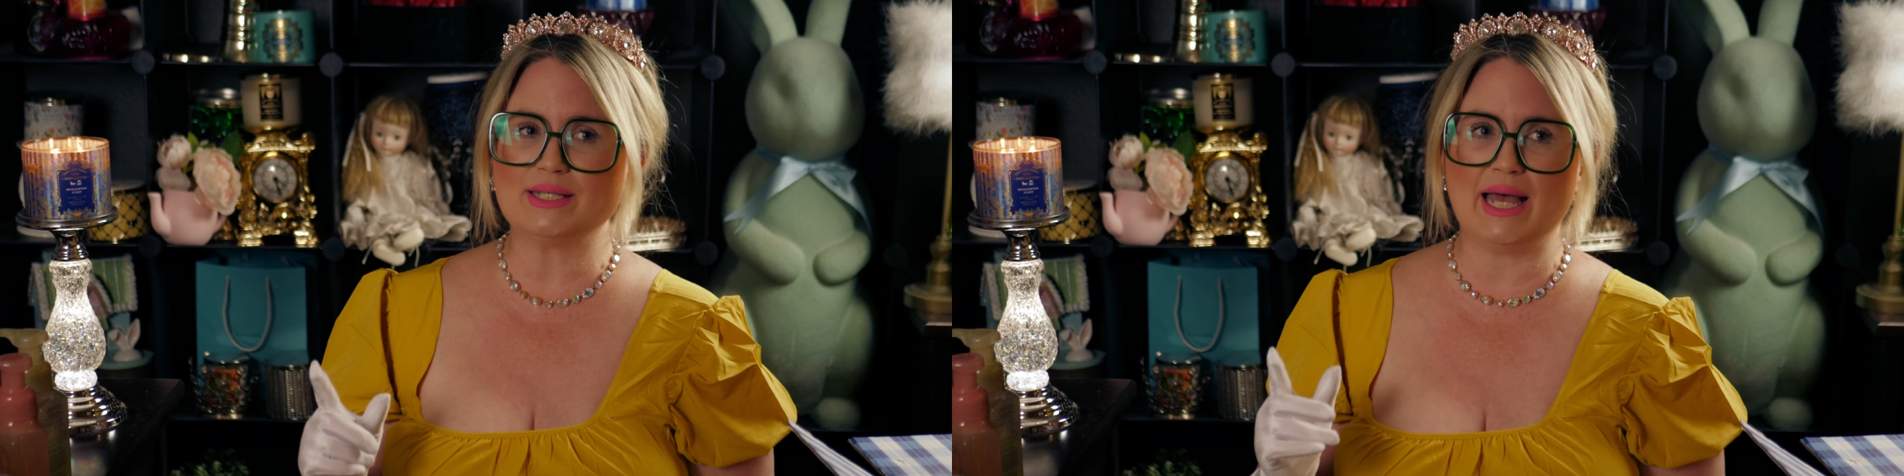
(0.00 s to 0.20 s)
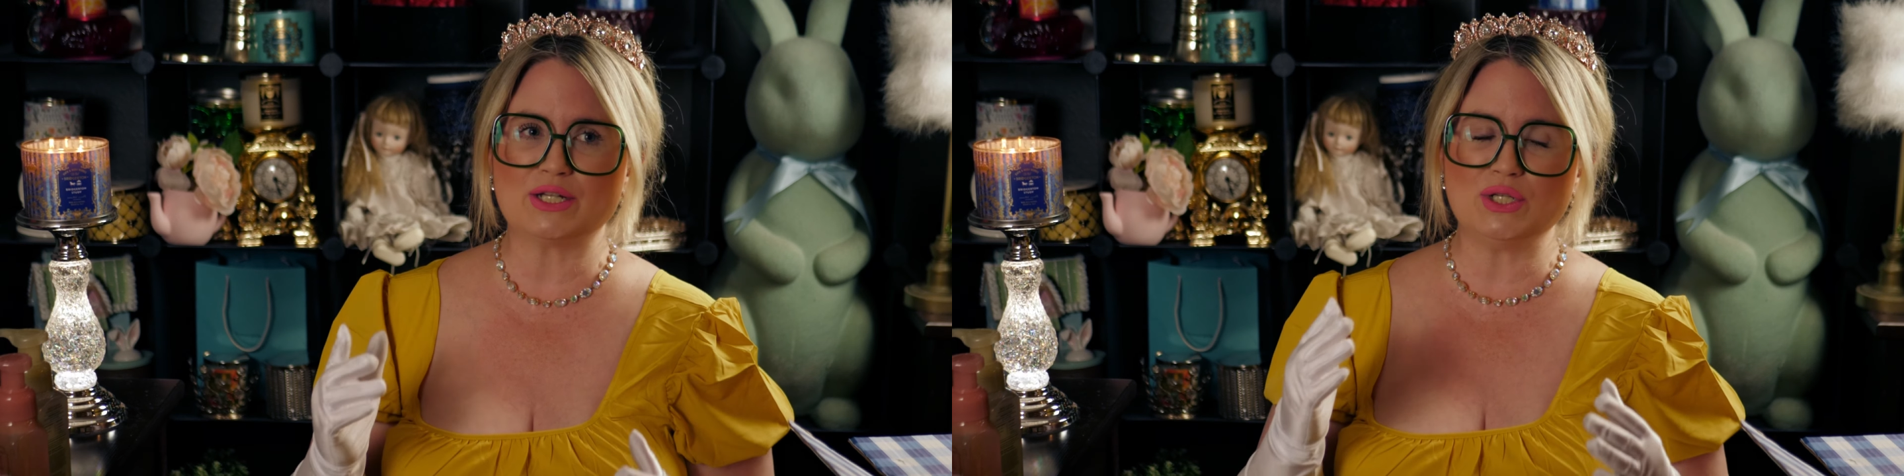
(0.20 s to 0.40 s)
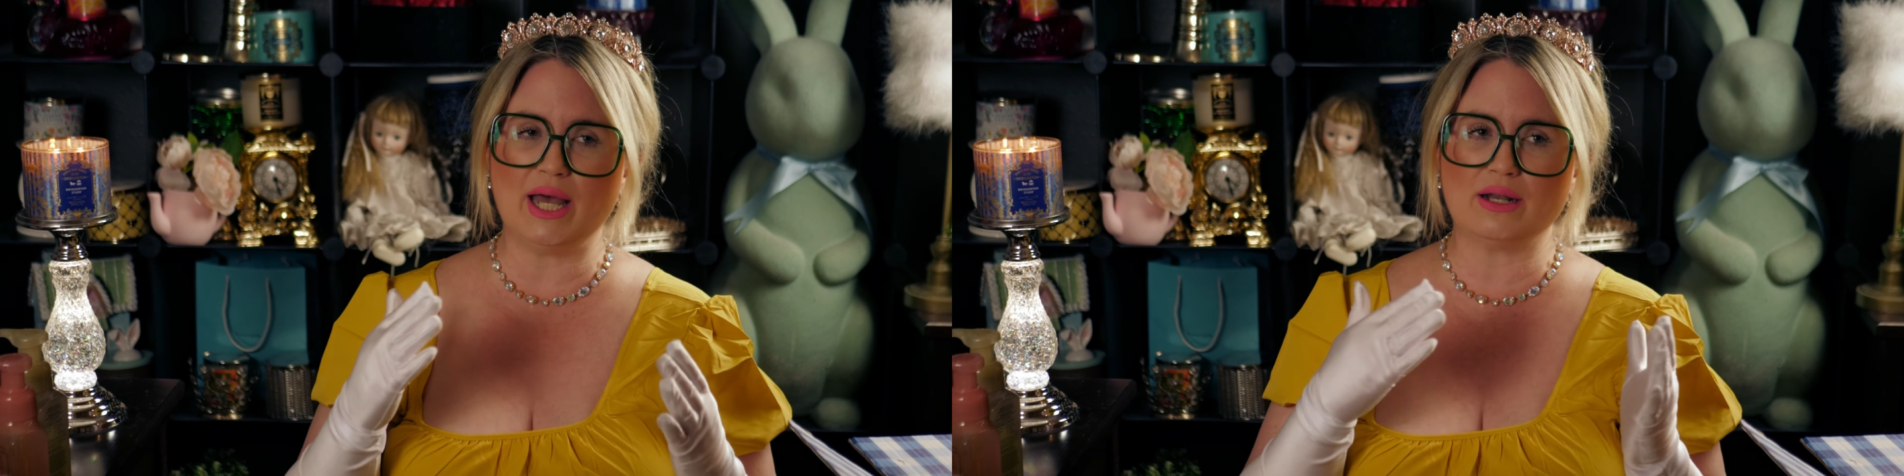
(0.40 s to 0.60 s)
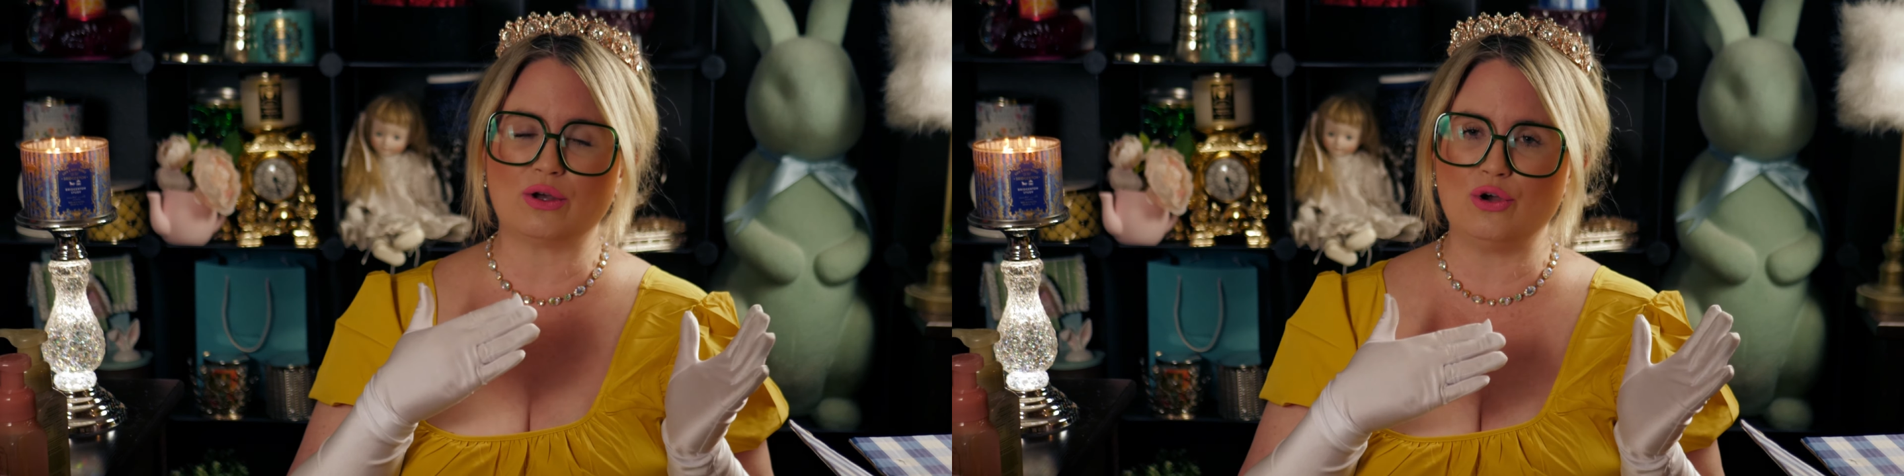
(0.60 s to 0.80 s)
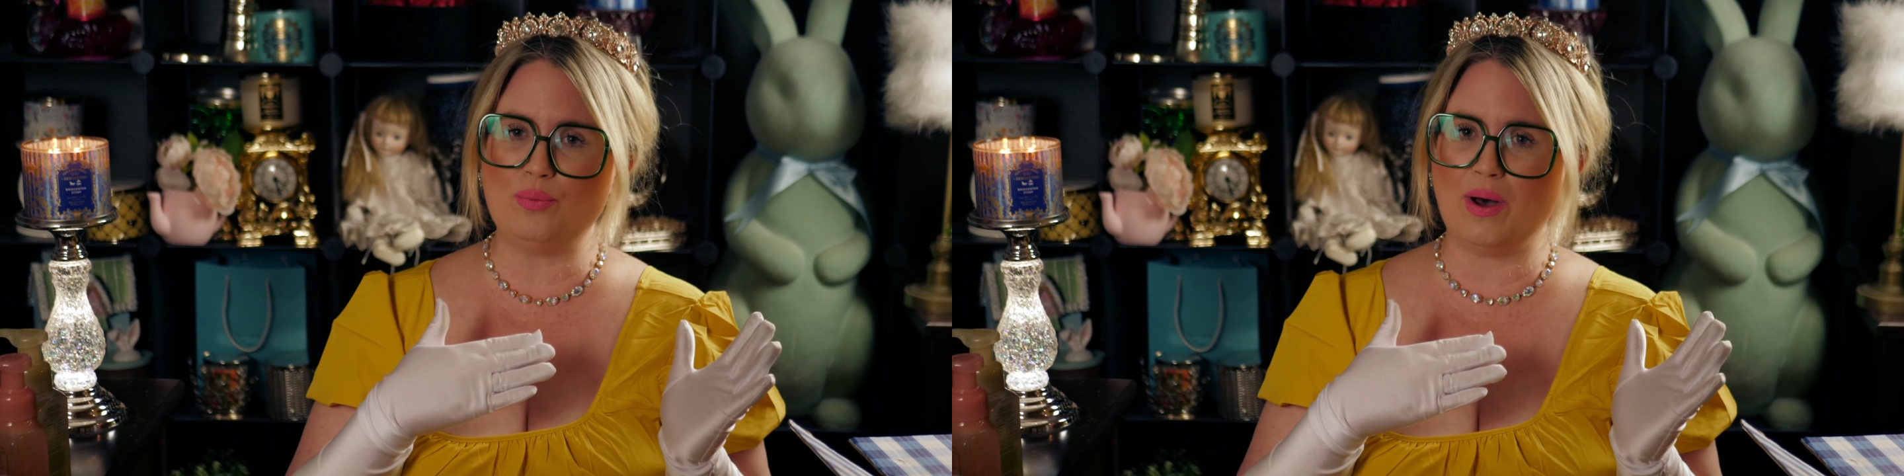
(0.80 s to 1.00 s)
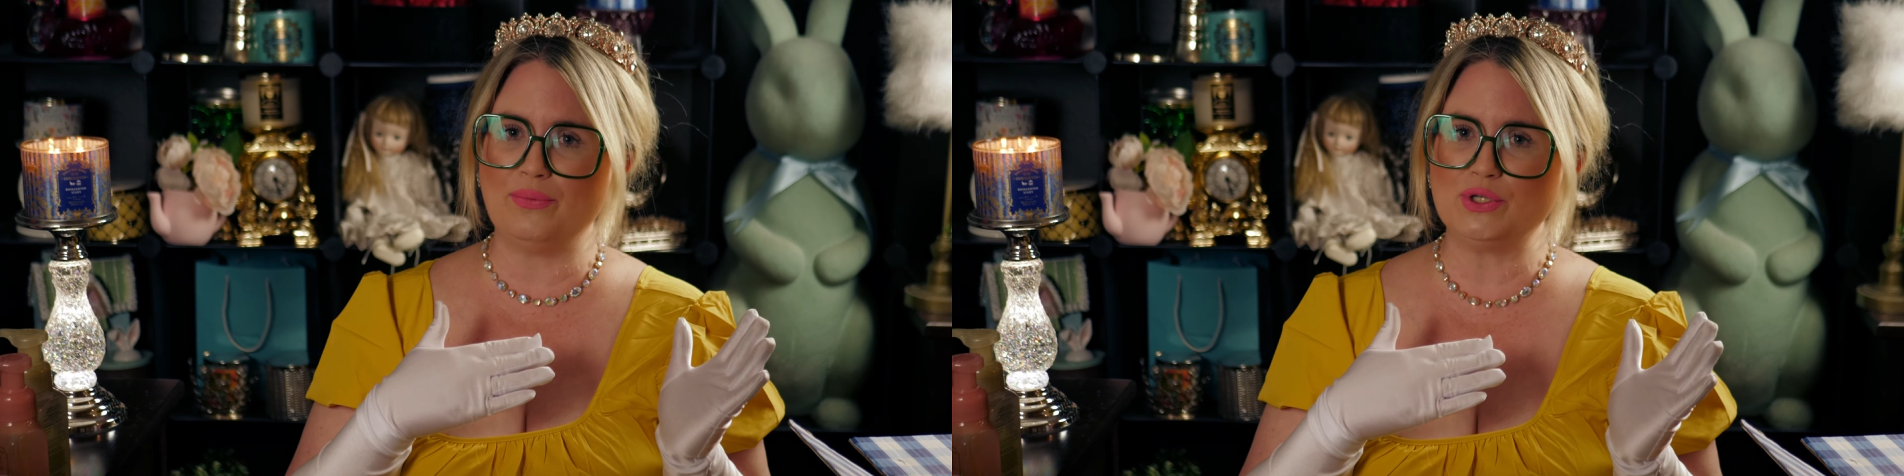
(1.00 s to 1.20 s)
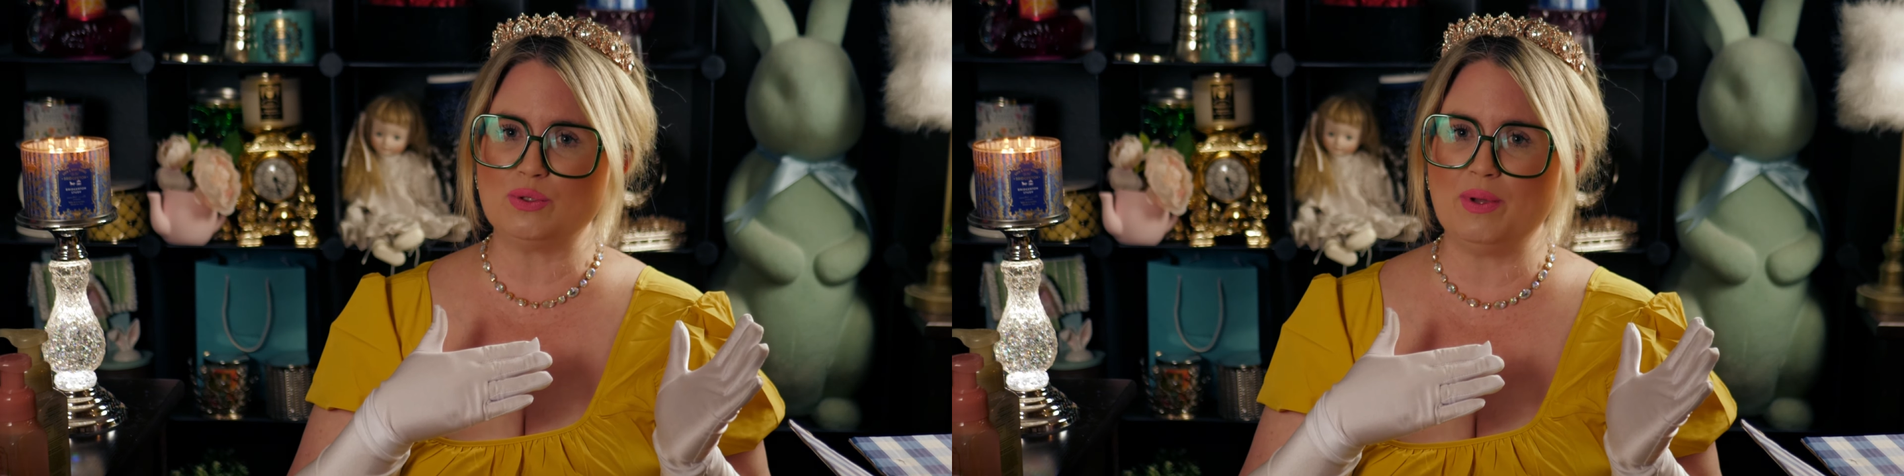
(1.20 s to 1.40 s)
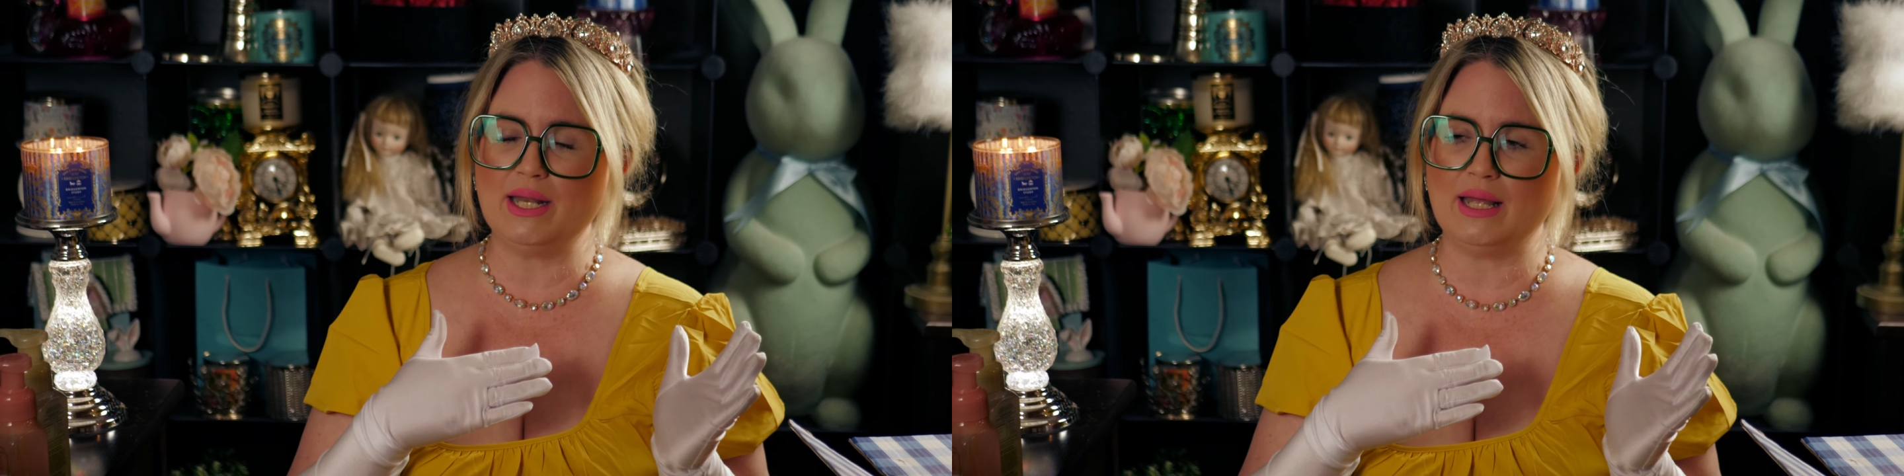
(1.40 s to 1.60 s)
I actually had a coupon
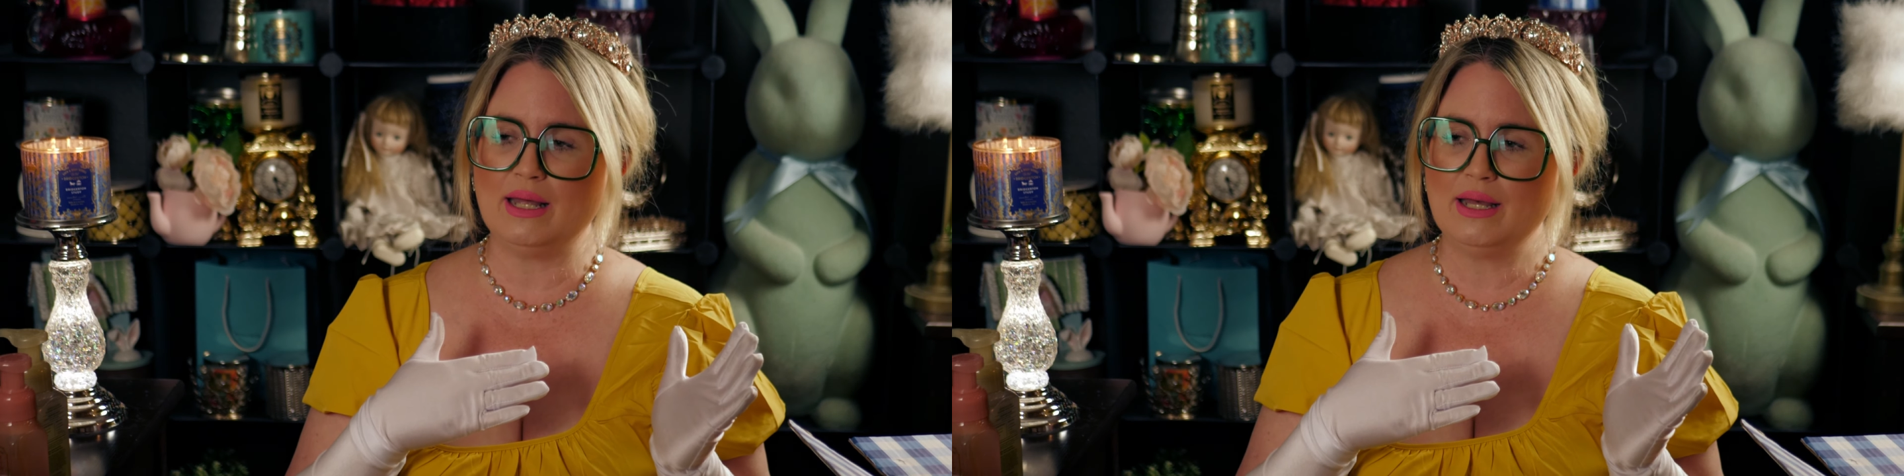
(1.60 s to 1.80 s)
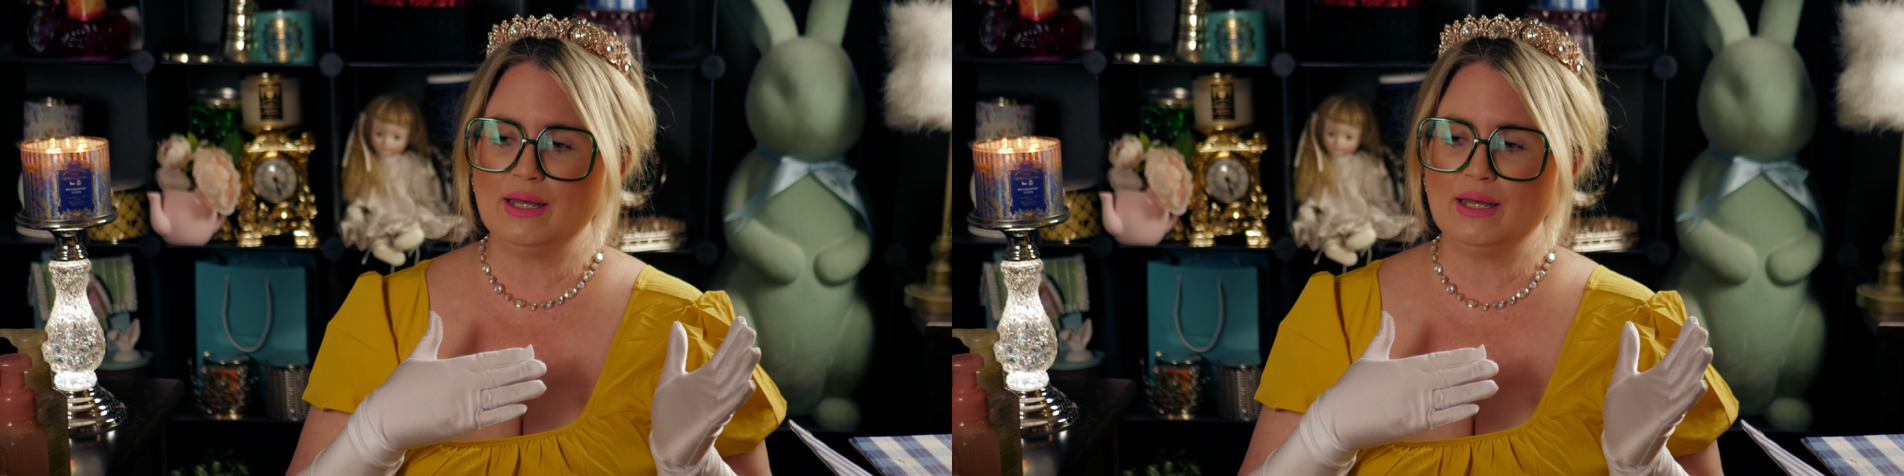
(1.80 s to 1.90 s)
which made it